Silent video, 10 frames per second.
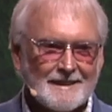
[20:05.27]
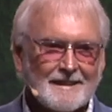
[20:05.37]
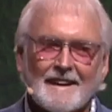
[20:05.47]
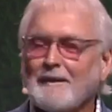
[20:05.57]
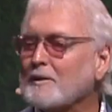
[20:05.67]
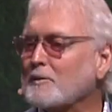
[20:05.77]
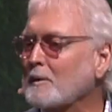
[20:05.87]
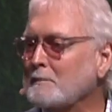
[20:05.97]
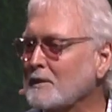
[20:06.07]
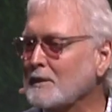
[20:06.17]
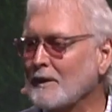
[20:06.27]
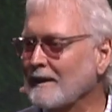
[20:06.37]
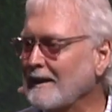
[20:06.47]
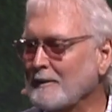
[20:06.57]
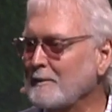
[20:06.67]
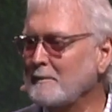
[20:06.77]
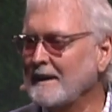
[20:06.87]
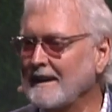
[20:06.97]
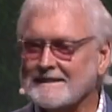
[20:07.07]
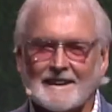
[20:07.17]
That was for bull. That wasn't
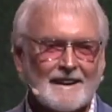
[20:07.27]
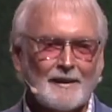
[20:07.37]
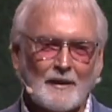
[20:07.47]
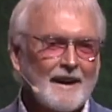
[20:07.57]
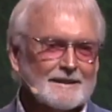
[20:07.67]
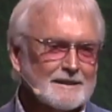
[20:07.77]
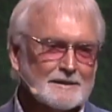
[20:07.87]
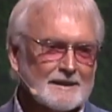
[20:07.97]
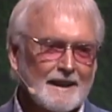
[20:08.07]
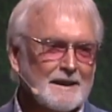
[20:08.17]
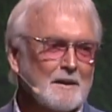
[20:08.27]
BS like y'all thought I was going to say.